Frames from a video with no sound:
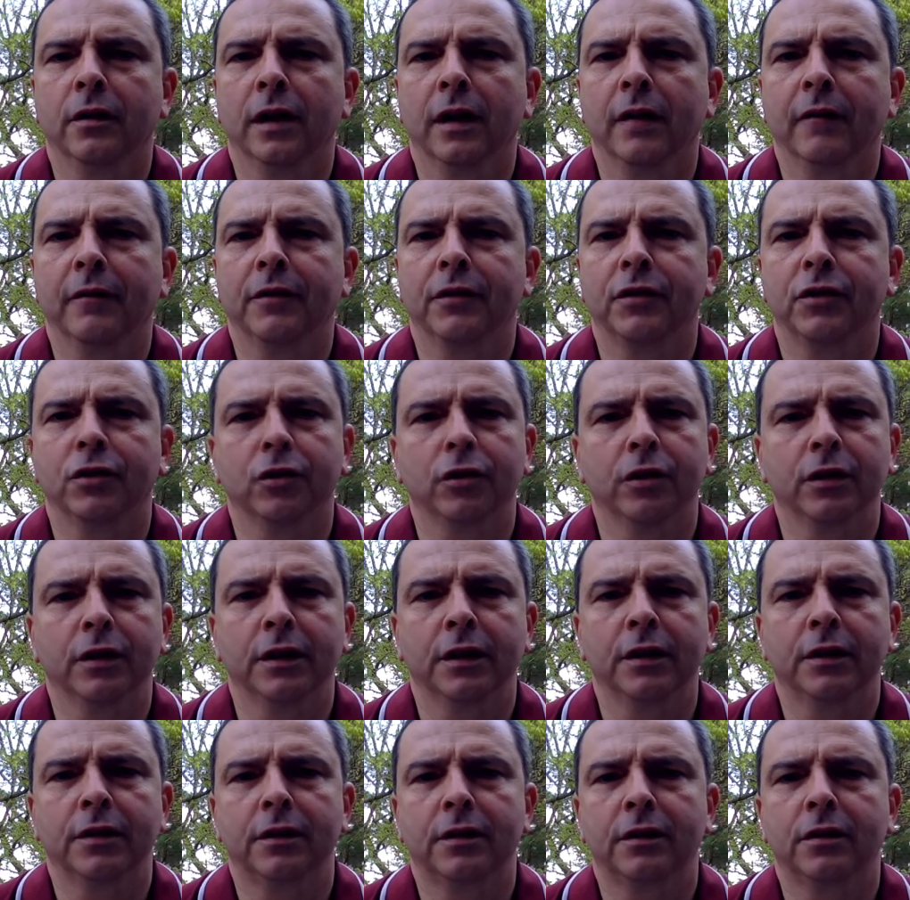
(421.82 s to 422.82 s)
have a
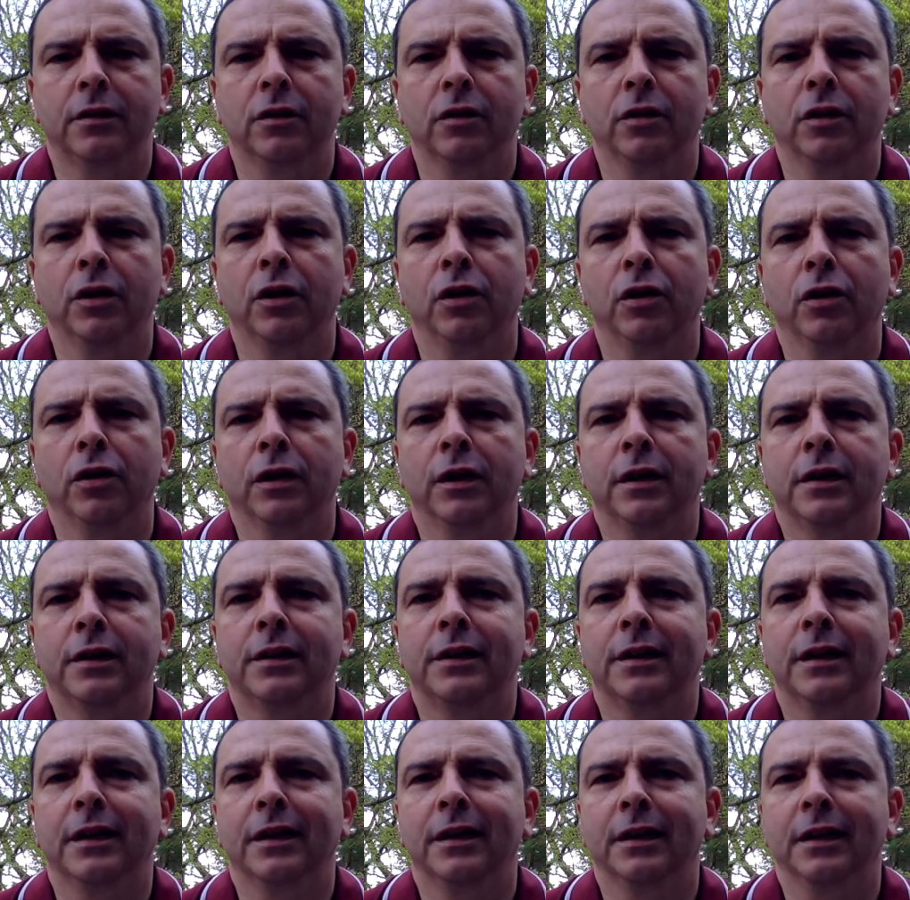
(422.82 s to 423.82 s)
shirt that's looking good.
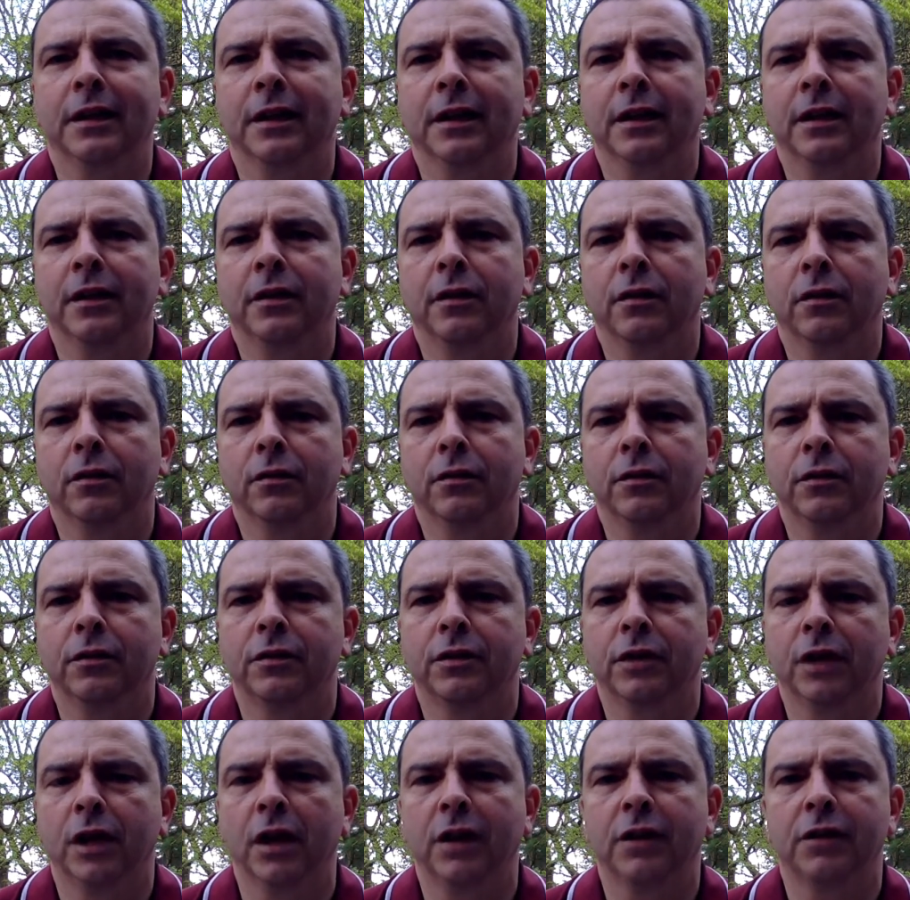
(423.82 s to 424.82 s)
It's tucked in. Your
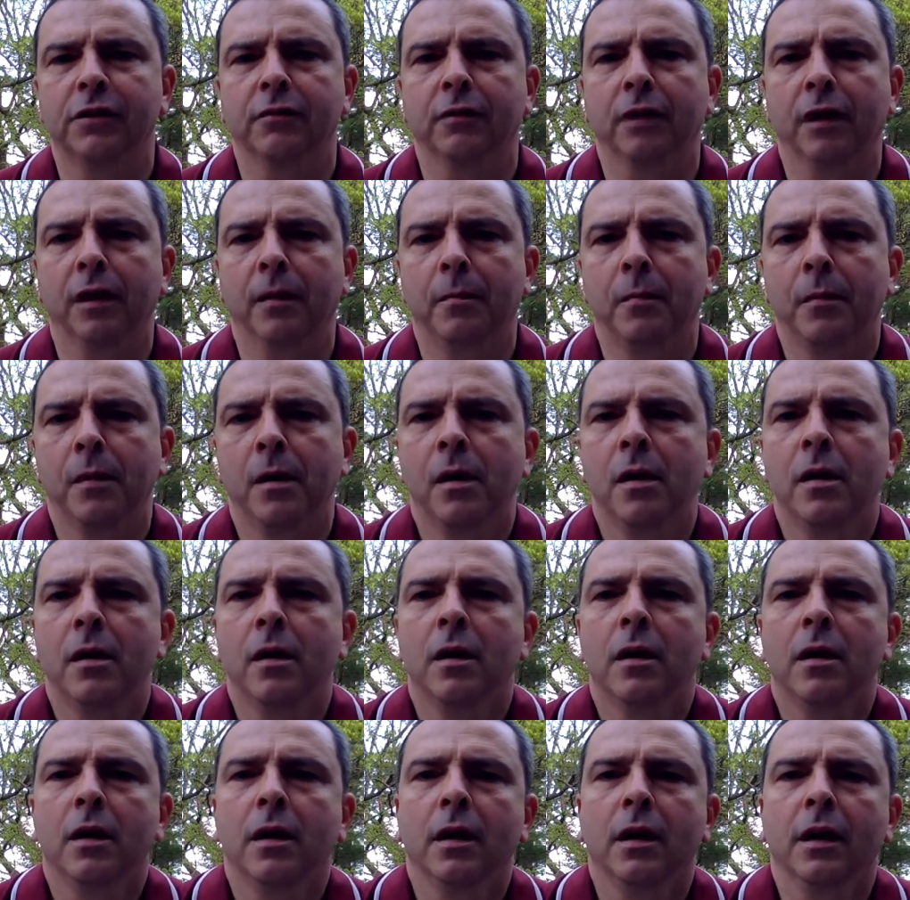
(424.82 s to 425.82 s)
socks are up,
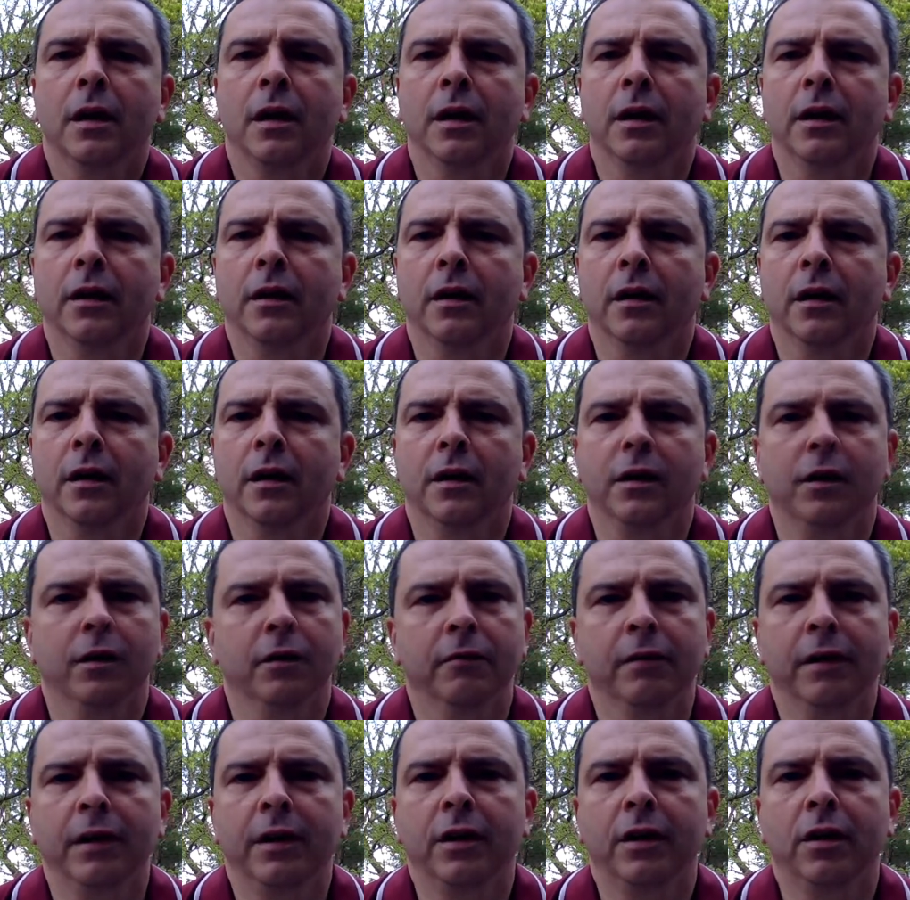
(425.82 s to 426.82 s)
and
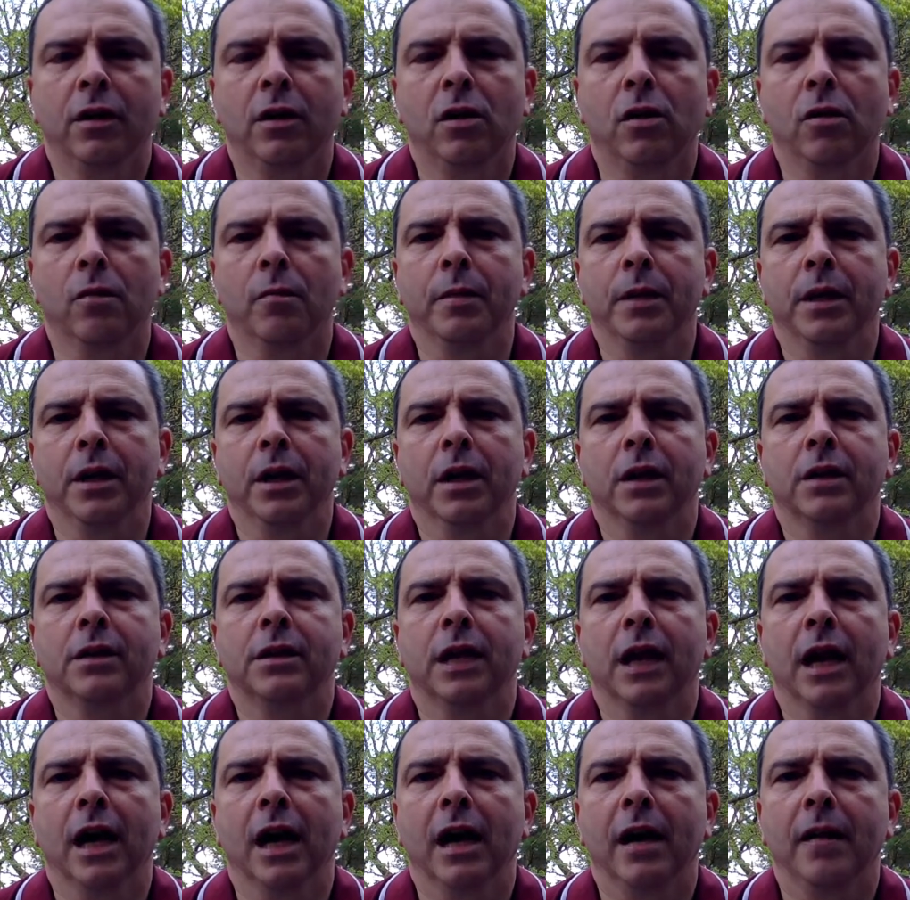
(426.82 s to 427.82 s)
you're ready to go. Be on
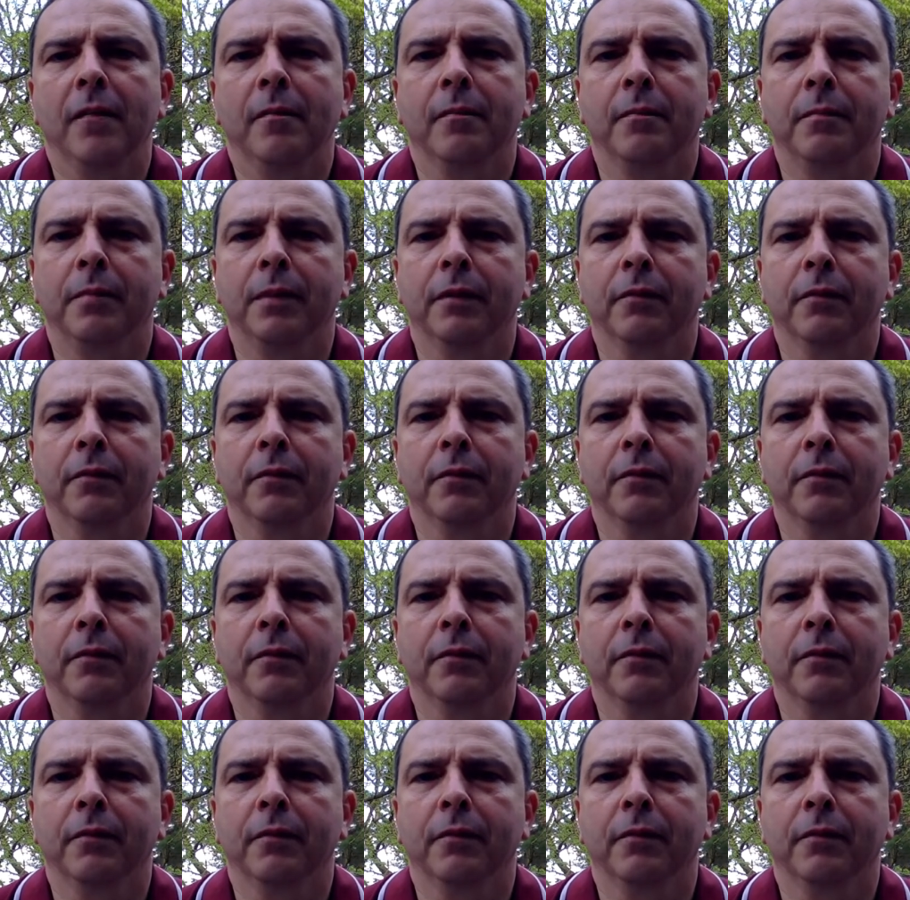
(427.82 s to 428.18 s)
time.